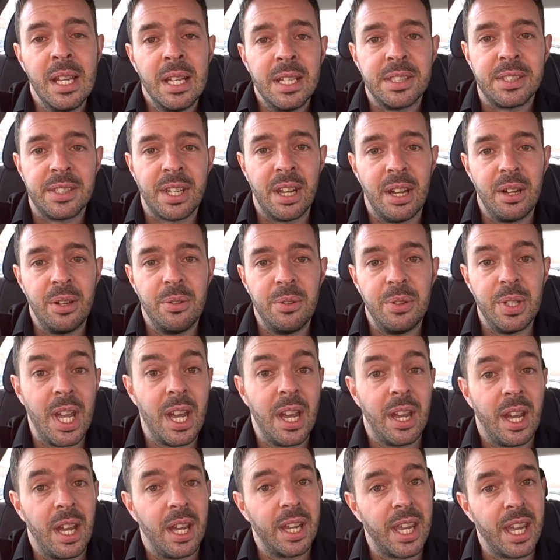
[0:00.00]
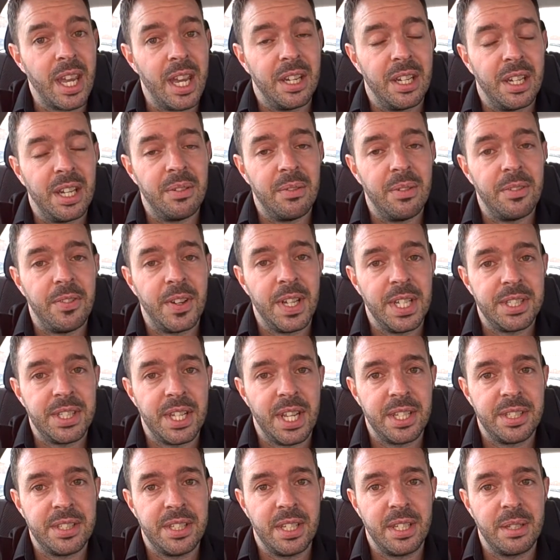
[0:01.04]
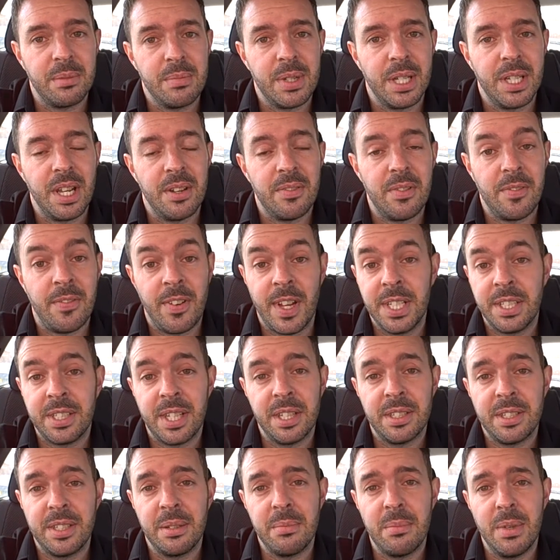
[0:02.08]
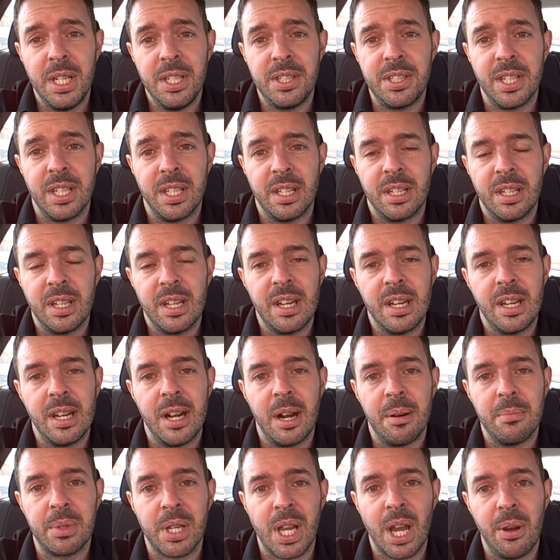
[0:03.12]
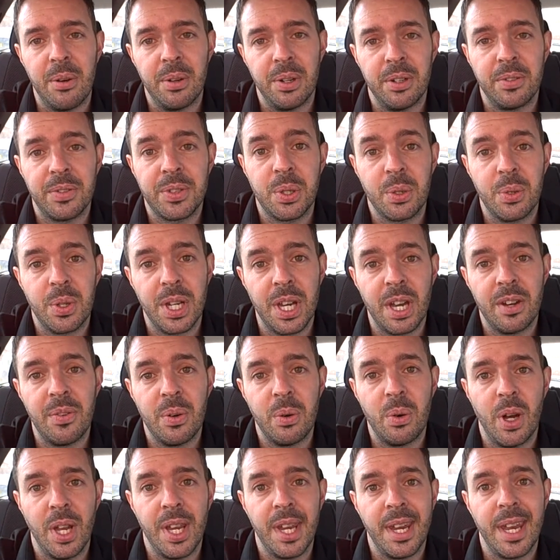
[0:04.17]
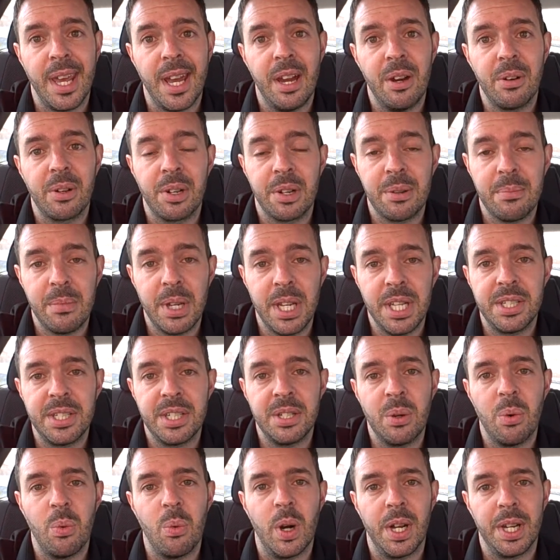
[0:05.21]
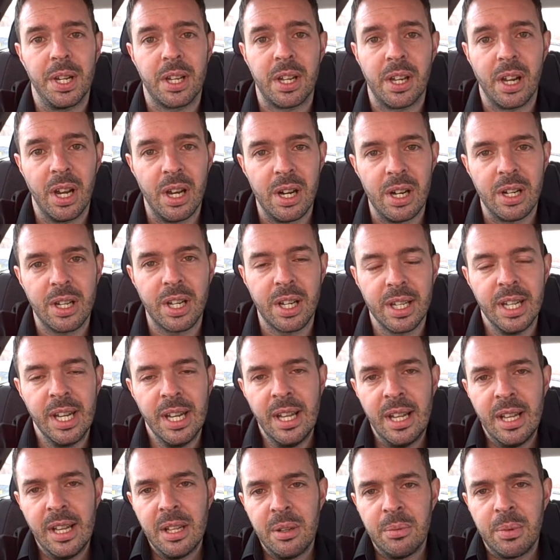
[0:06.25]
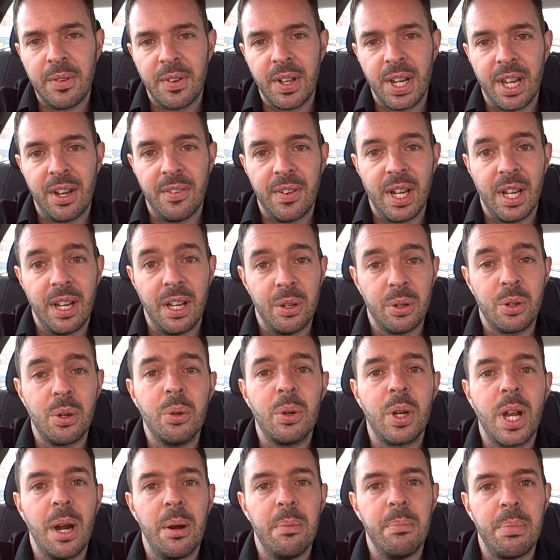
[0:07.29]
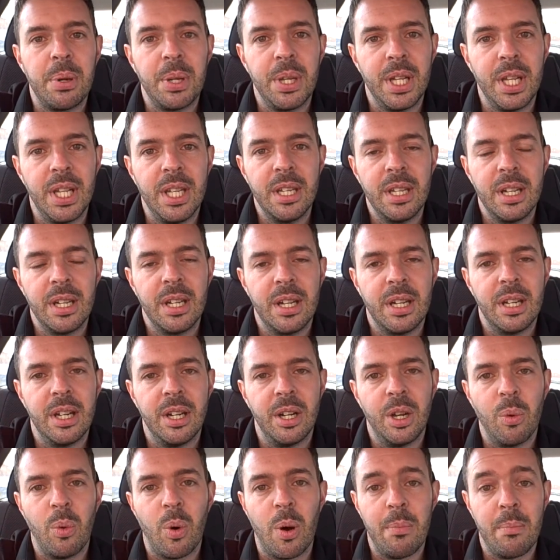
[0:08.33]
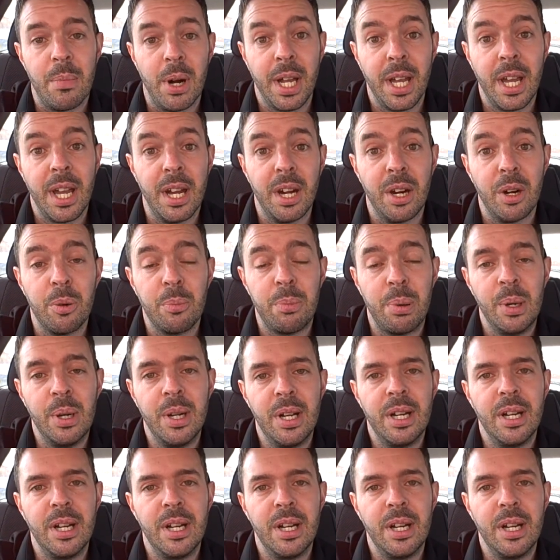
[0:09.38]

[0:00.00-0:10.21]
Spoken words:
So yeah, again, another fantastic meeting. I'm going off to another one now. Got a meeting at 1 o'clock with another local company who want my help.